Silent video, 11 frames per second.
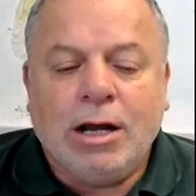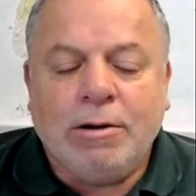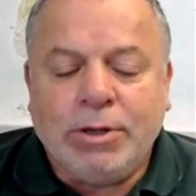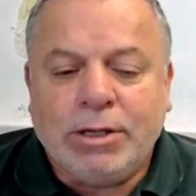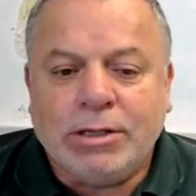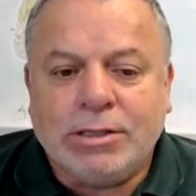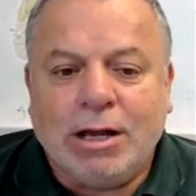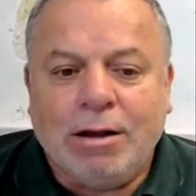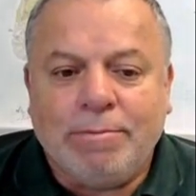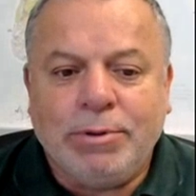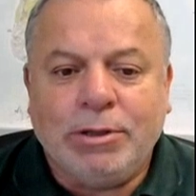and we can
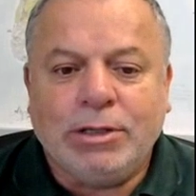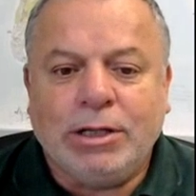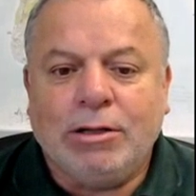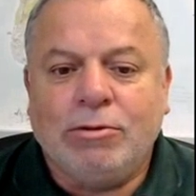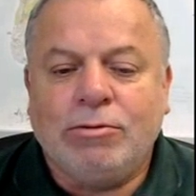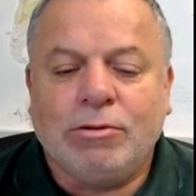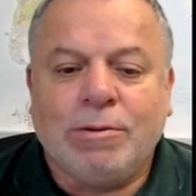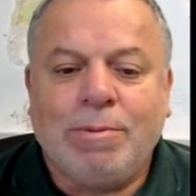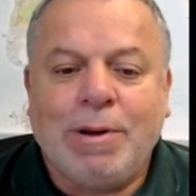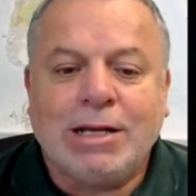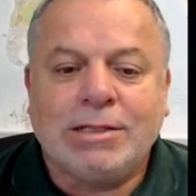start building local
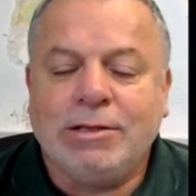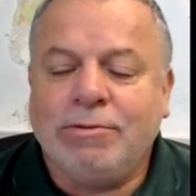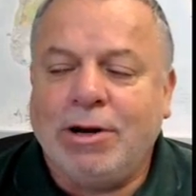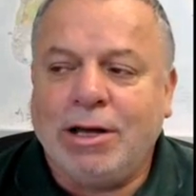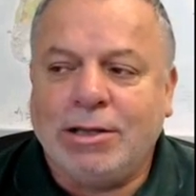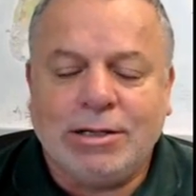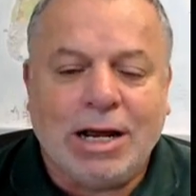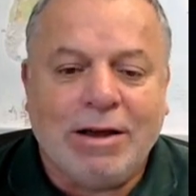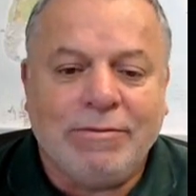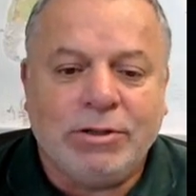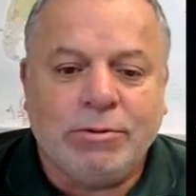capacity rather
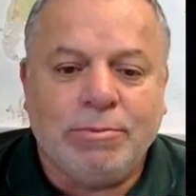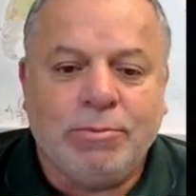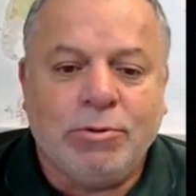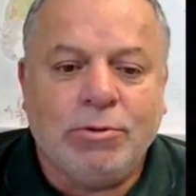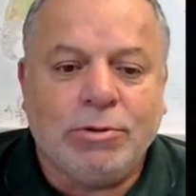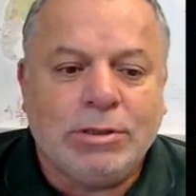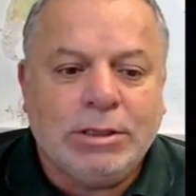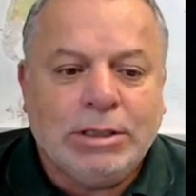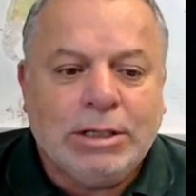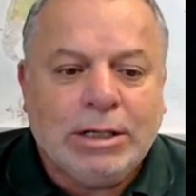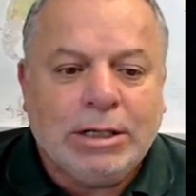than having to import
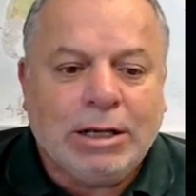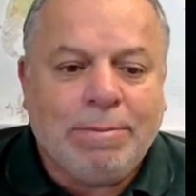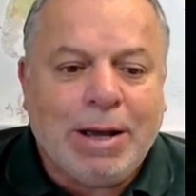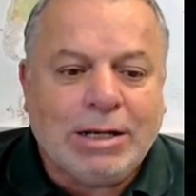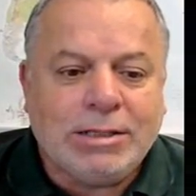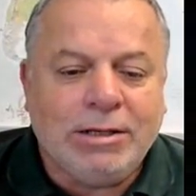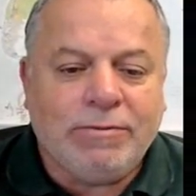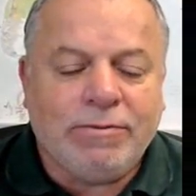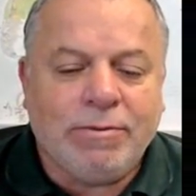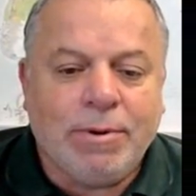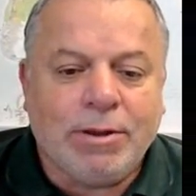capacity
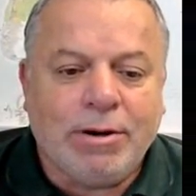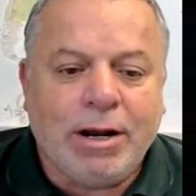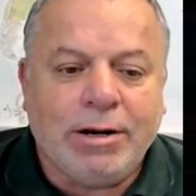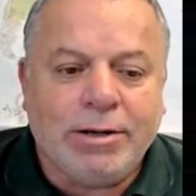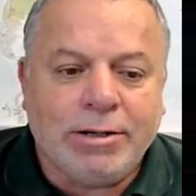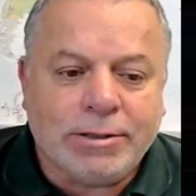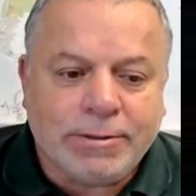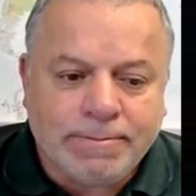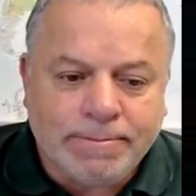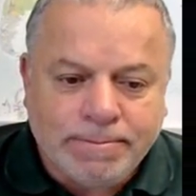from other areas.